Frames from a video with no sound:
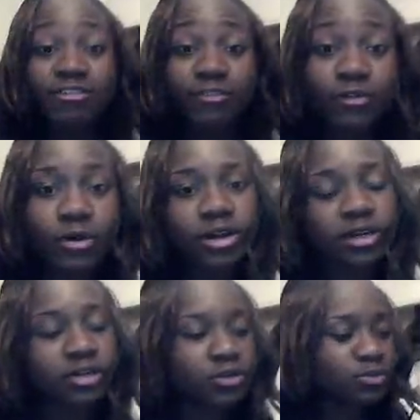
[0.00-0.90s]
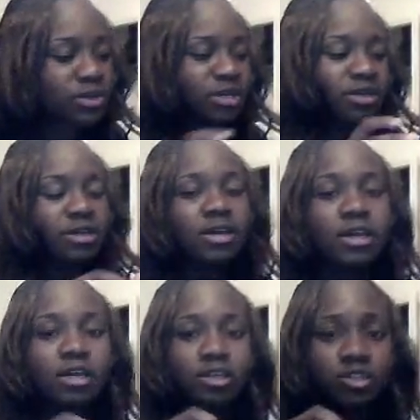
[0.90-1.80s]
F4 Kanubia.
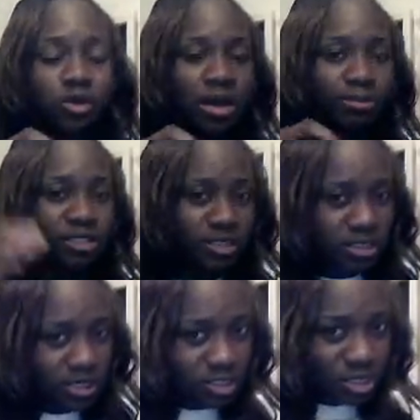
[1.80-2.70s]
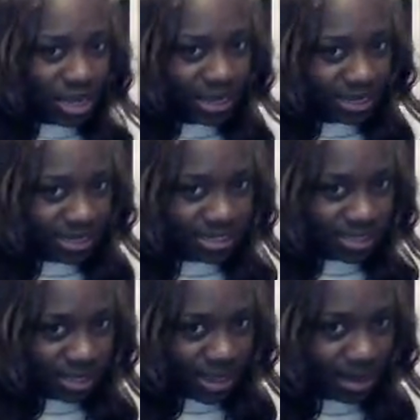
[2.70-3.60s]
So I'm just gonna try and get
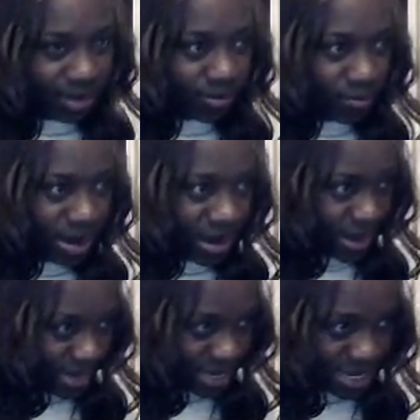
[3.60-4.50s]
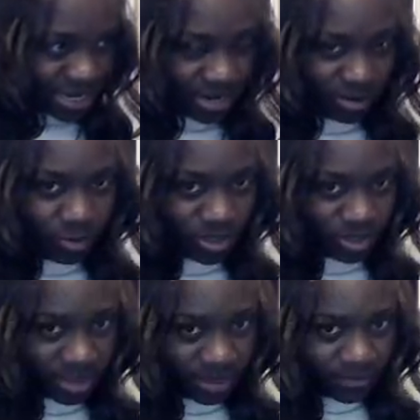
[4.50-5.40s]
to like right here
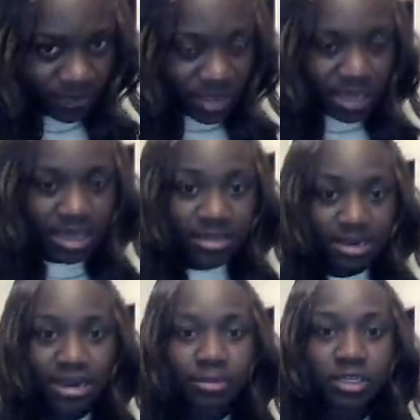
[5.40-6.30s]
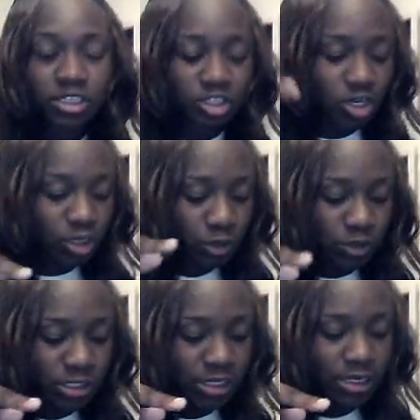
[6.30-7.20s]
with it, and then I'm gonna start
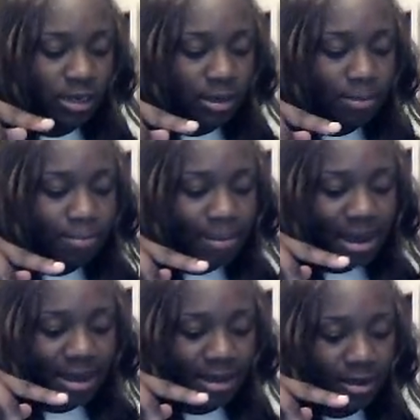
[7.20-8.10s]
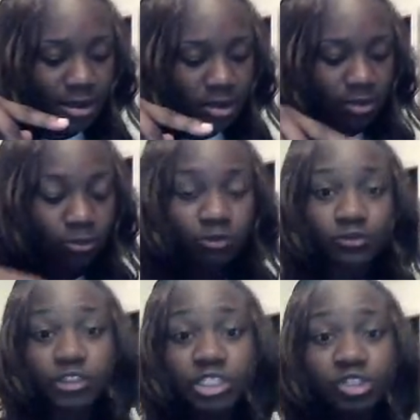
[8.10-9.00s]
using my
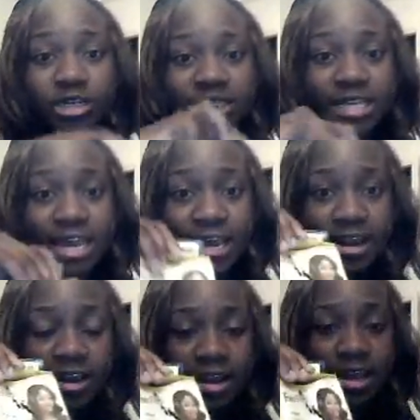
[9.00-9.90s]
FreeTress hair.